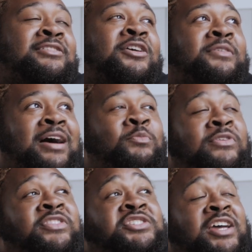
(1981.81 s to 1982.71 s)
you know,
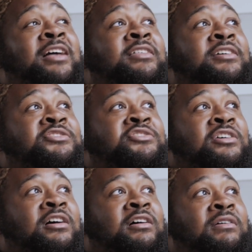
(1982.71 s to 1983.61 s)
what the
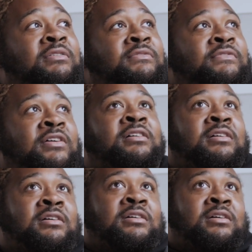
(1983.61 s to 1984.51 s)
challenge of
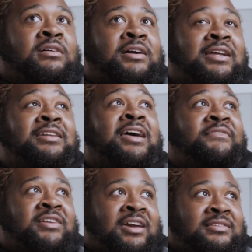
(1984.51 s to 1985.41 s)
kind of
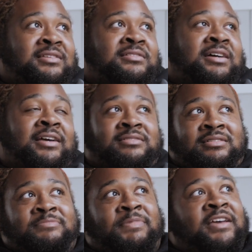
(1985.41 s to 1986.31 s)
navigating such an
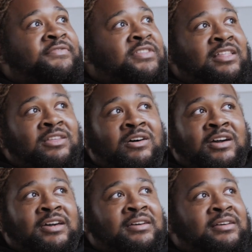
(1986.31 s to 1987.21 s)
isolated space for that
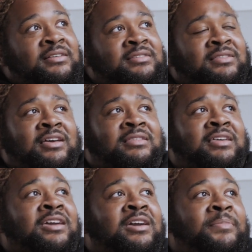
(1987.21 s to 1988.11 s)
long is, and like
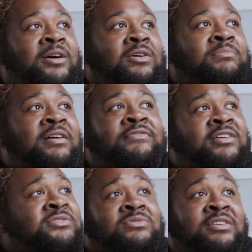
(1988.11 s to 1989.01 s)
thinking about my
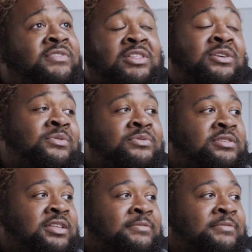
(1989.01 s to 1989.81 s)
friends who live alone, and